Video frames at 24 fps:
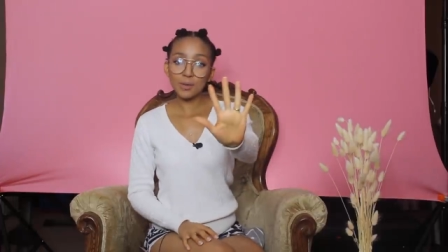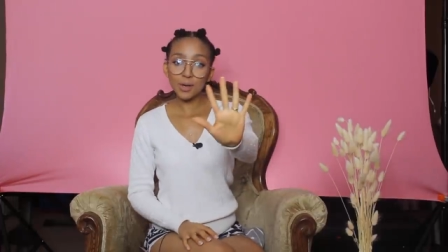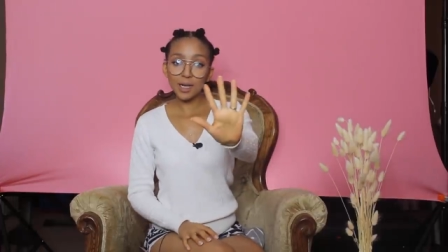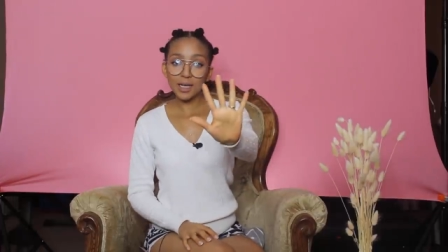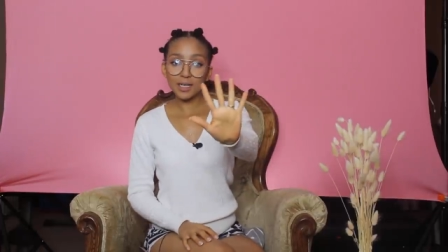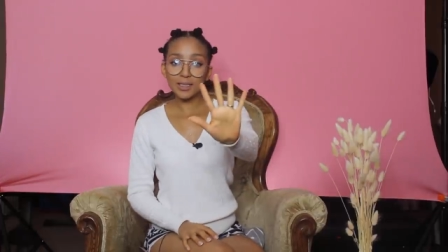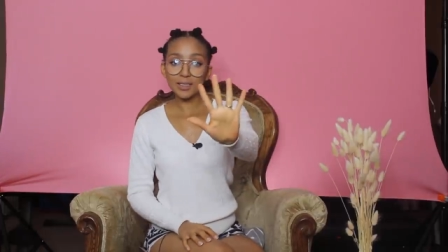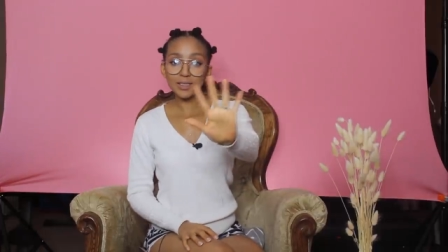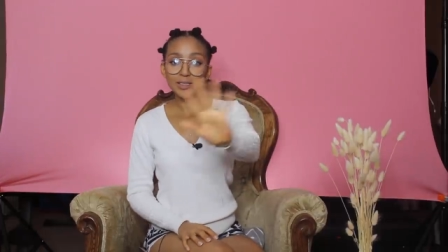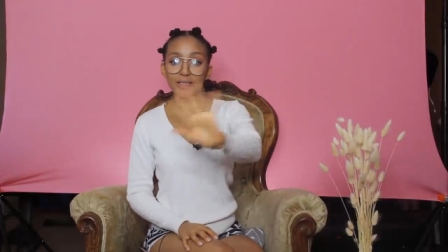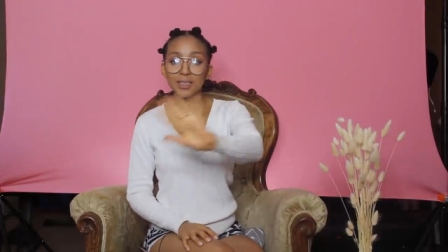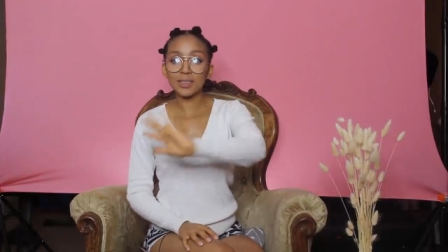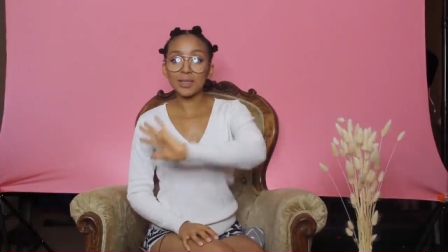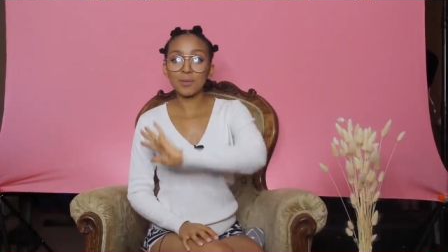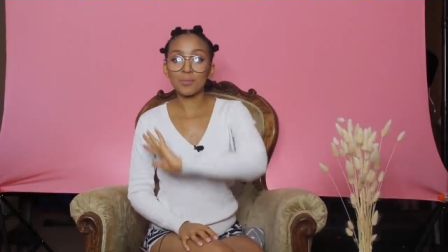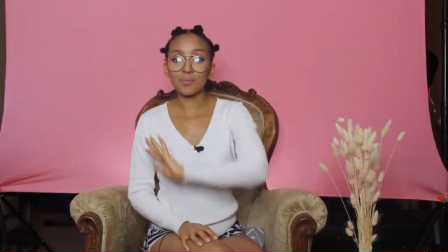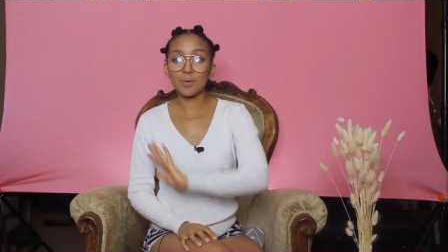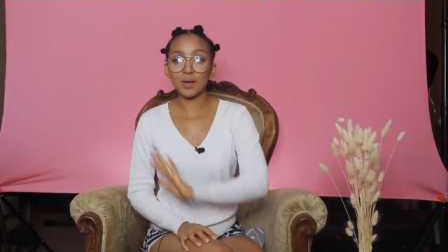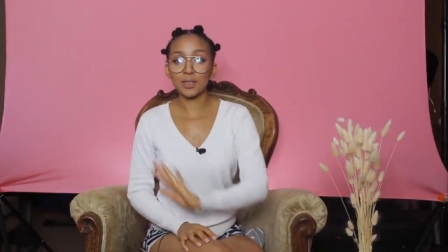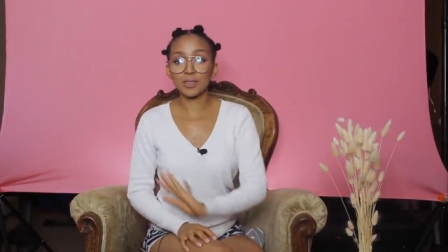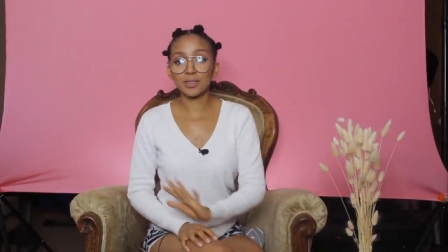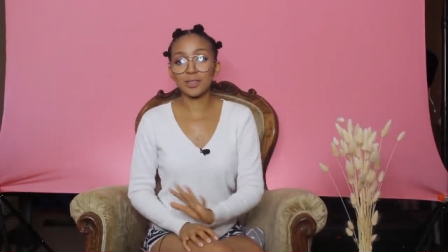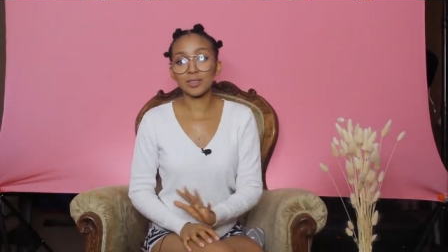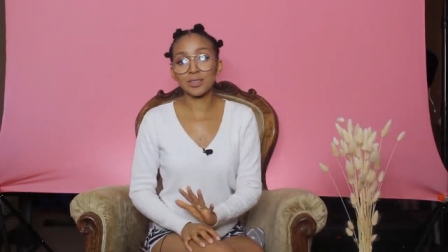ways that the
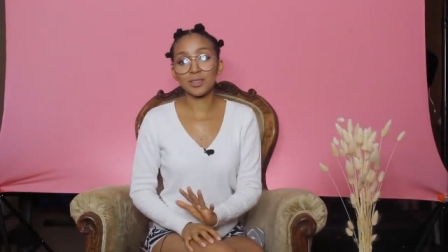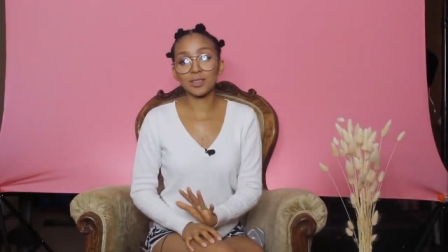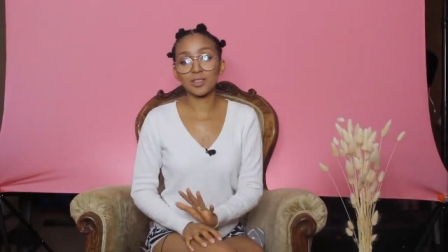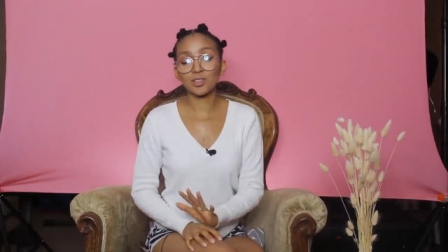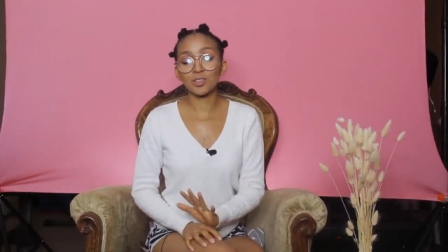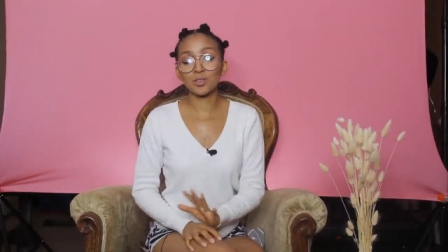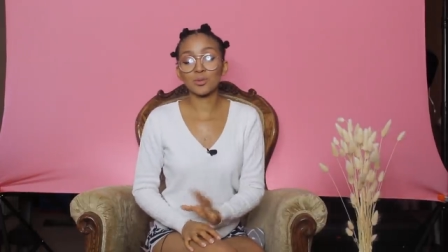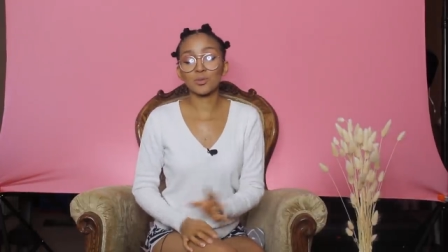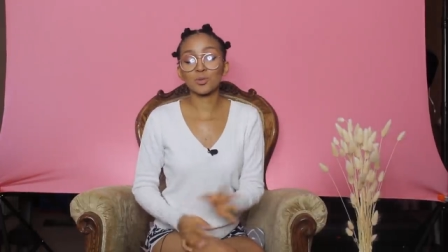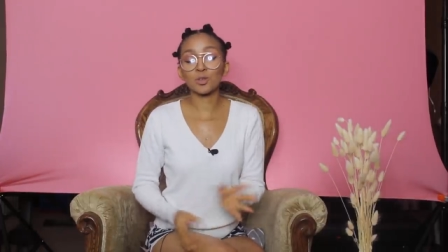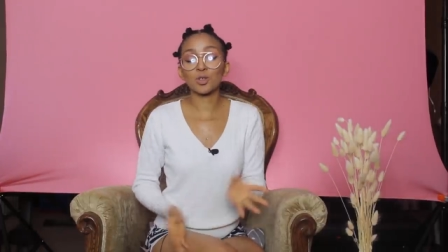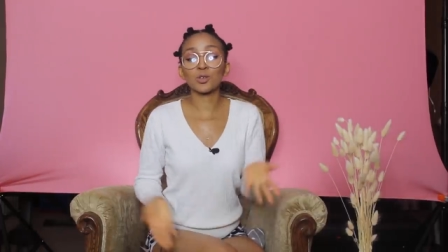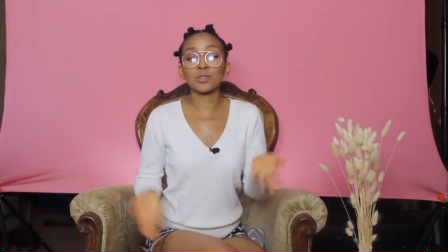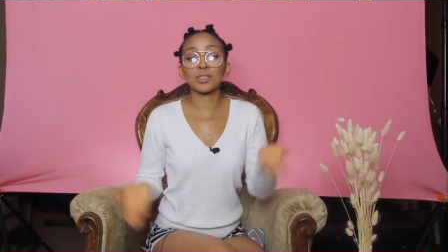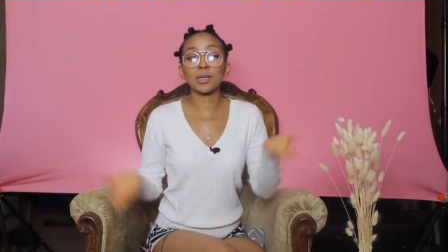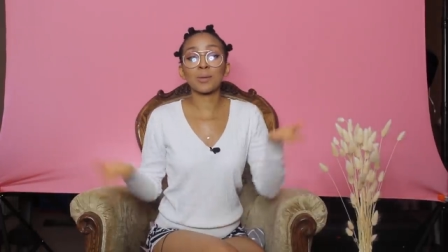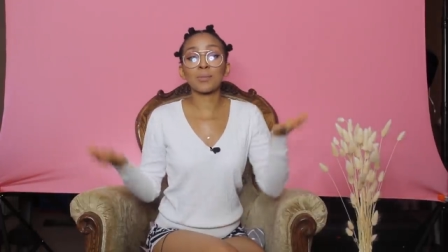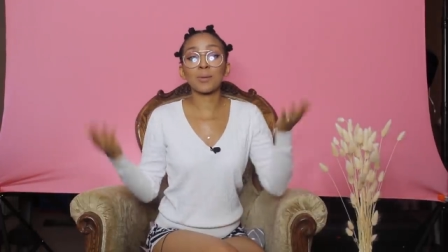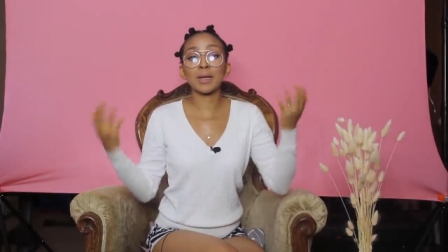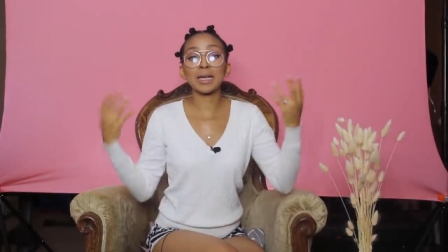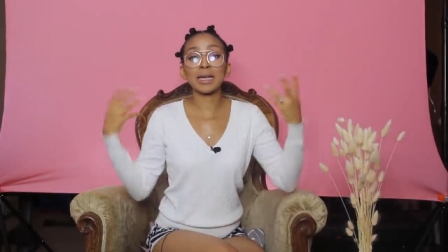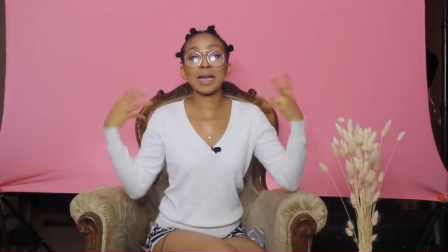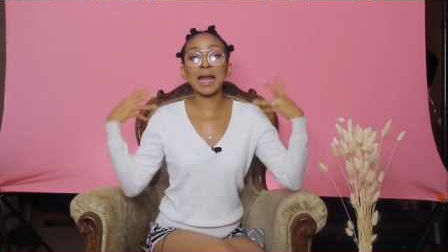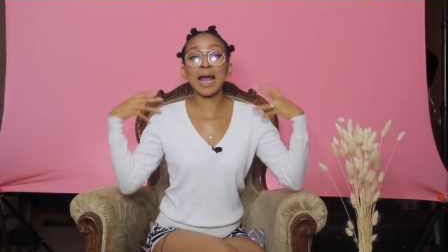imposter syndrome shows
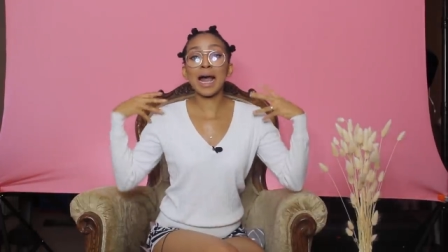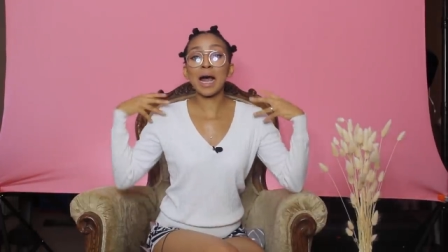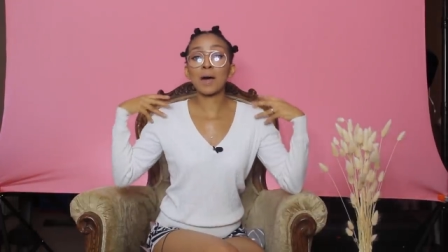up in